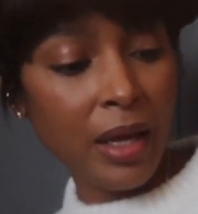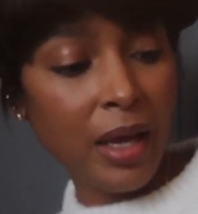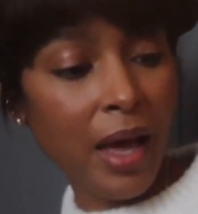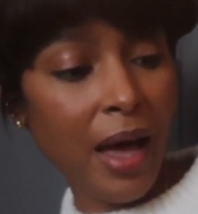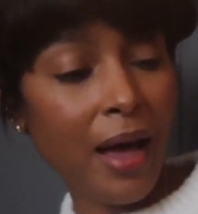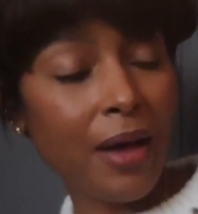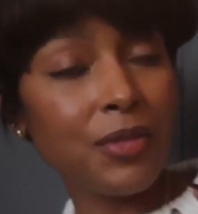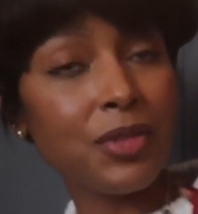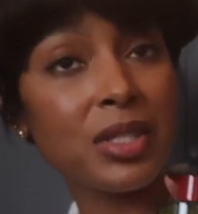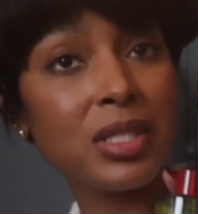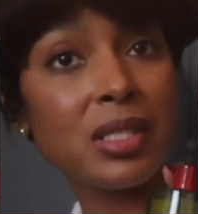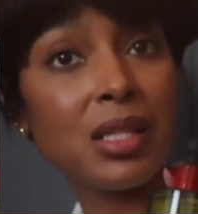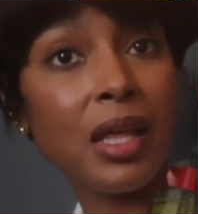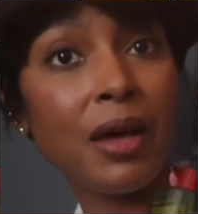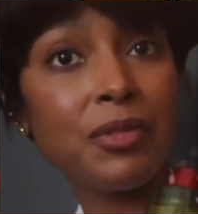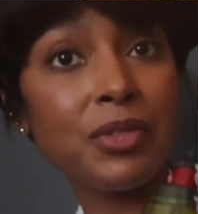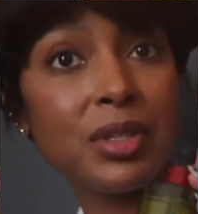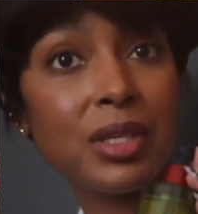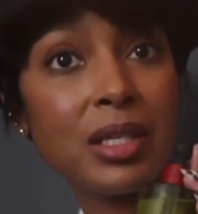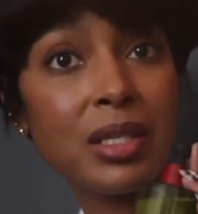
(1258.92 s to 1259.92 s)
how these
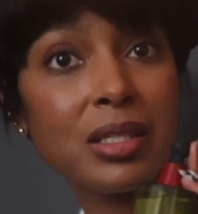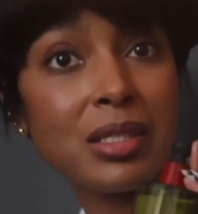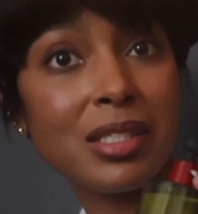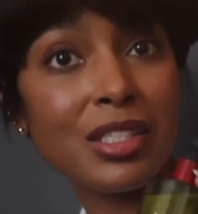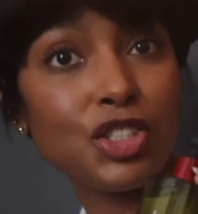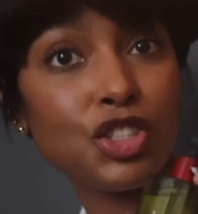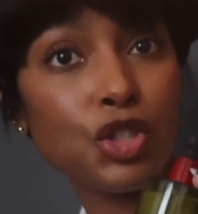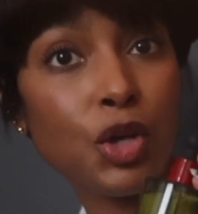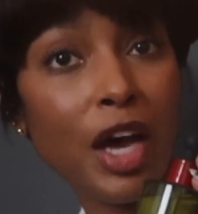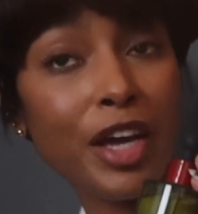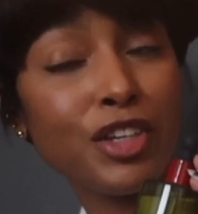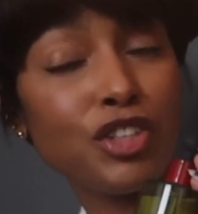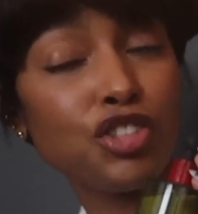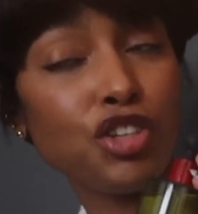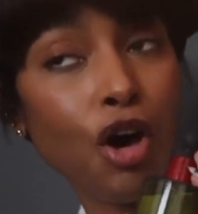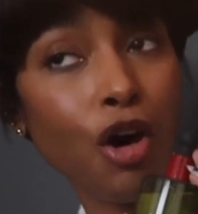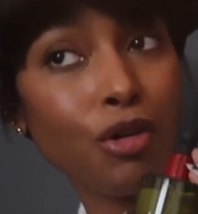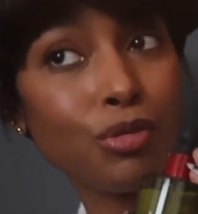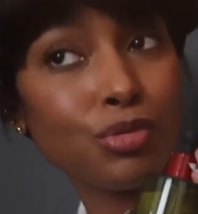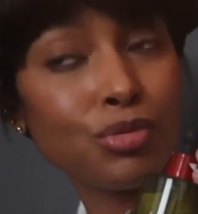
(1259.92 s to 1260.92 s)
lovely
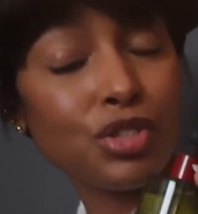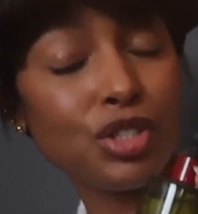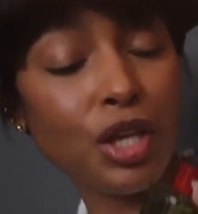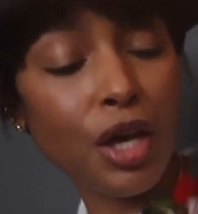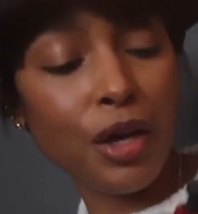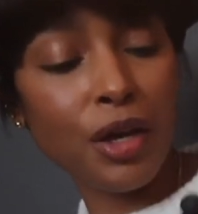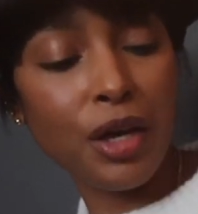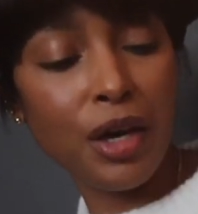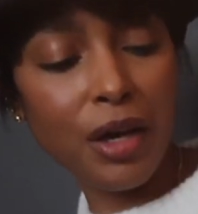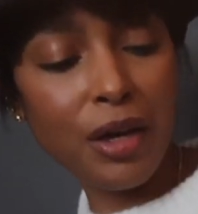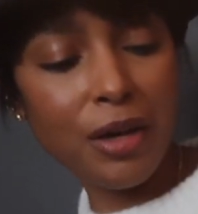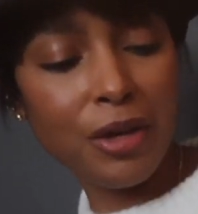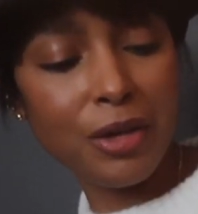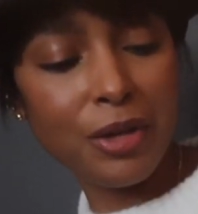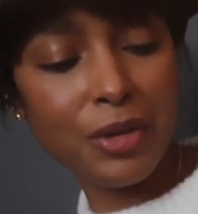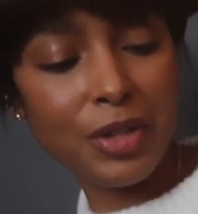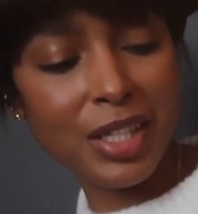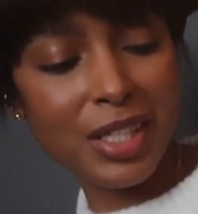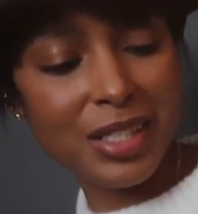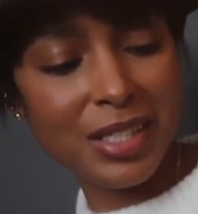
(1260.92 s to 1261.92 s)
situations
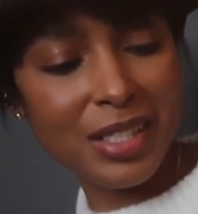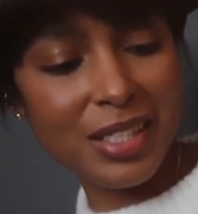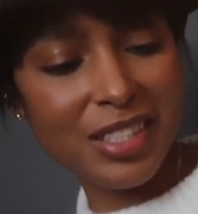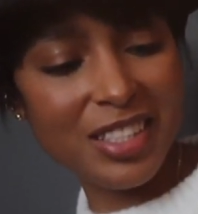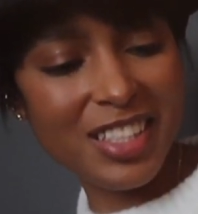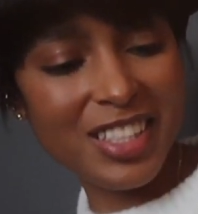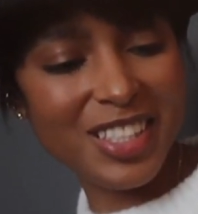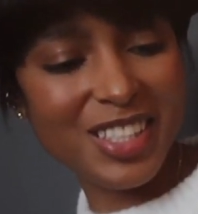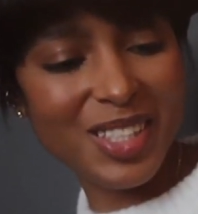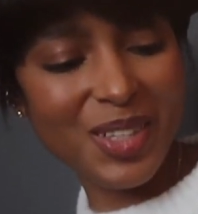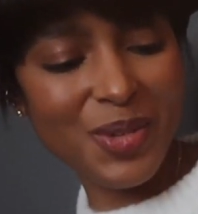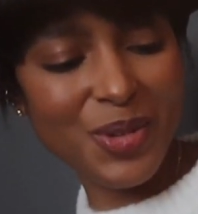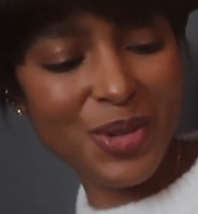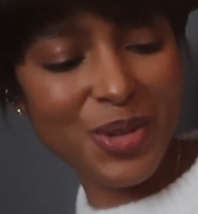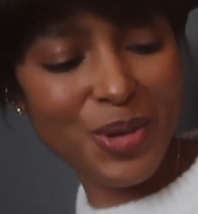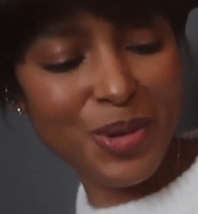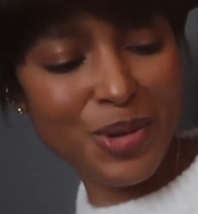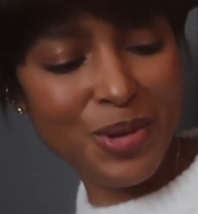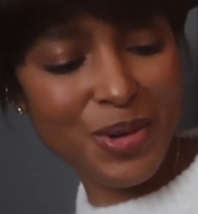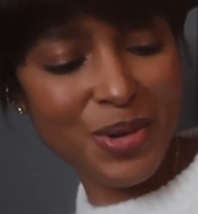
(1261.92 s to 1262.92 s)
go, because this is so
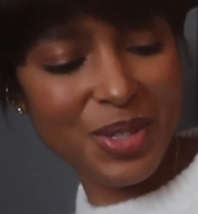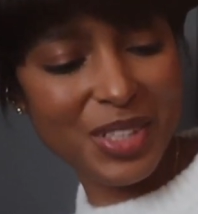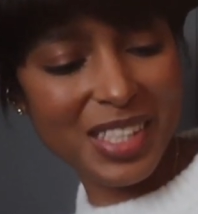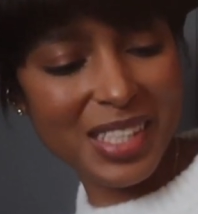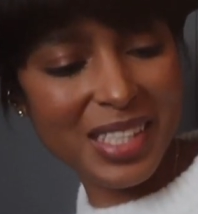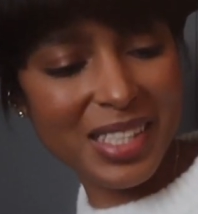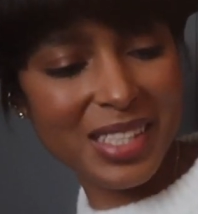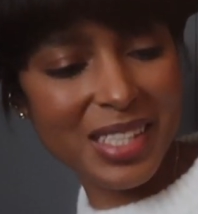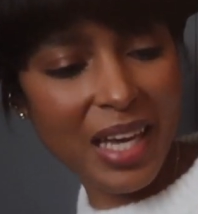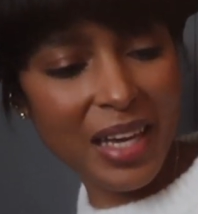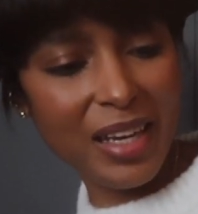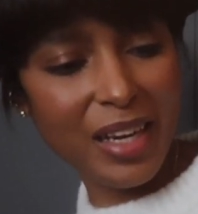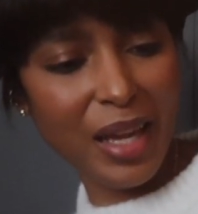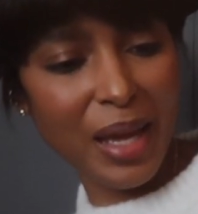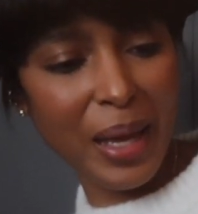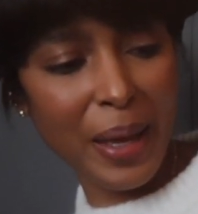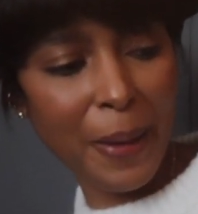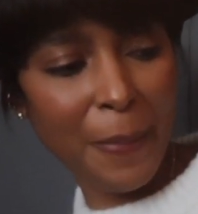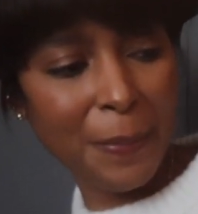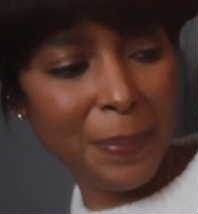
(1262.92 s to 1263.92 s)
cool. It's
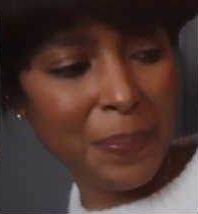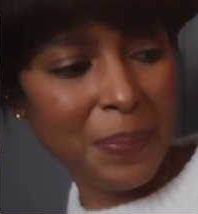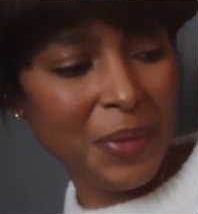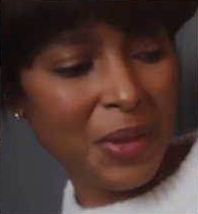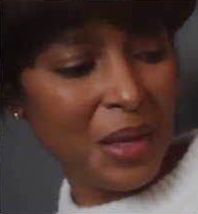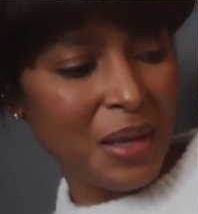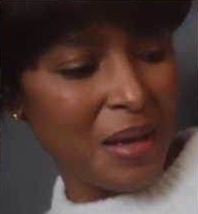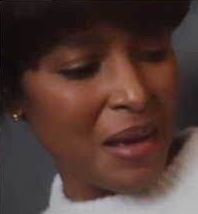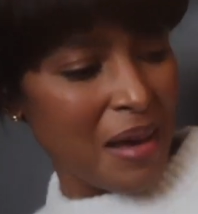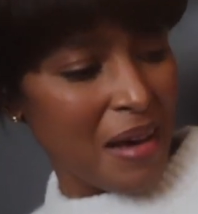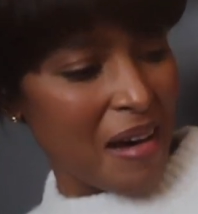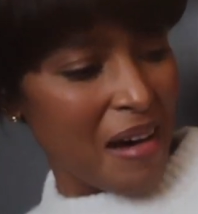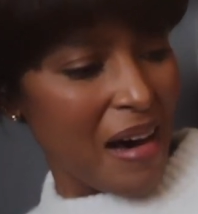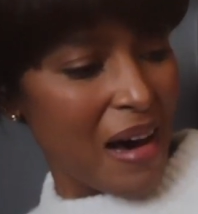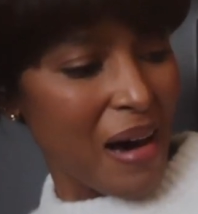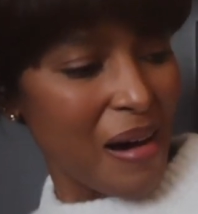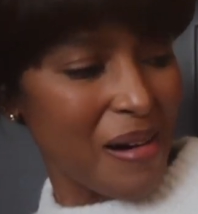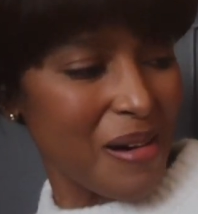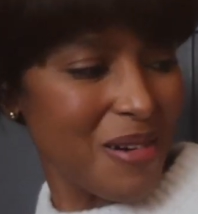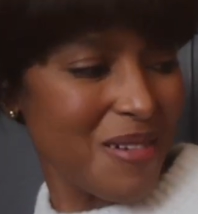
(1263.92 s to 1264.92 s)
exciting.
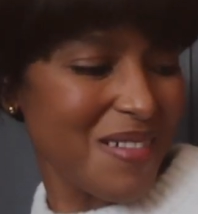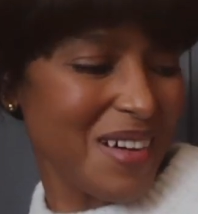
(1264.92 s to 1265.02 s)
Oh